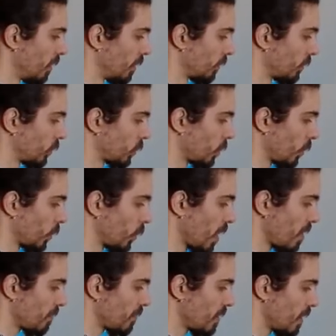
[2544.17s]
So you have
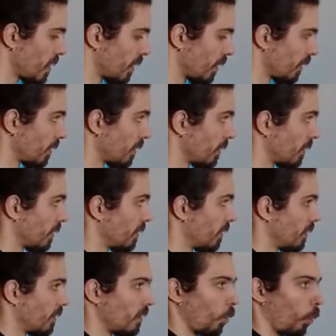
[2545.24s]
here,
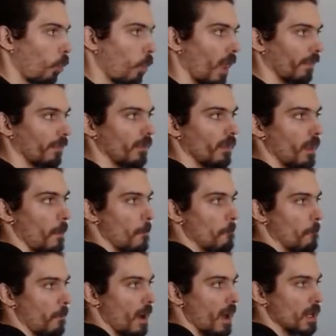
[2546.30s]
what?
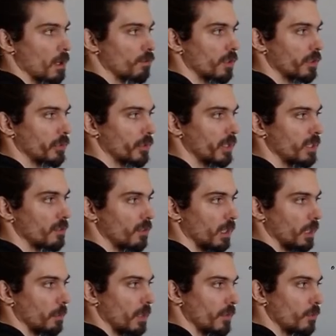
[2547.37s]
Pi over three divided
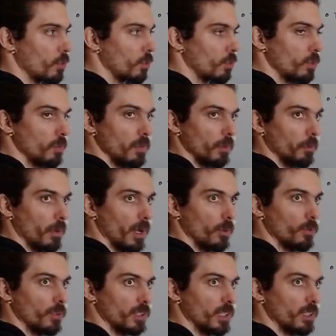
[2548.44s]
by two, but pi over
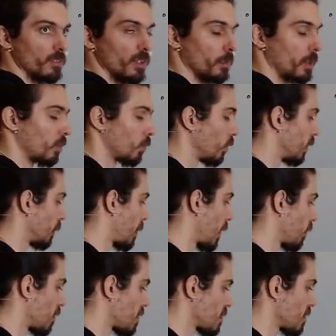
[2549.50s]
three divided by two is pi
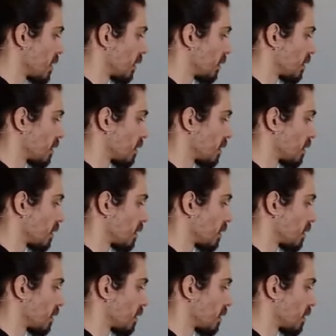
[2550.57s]
over six.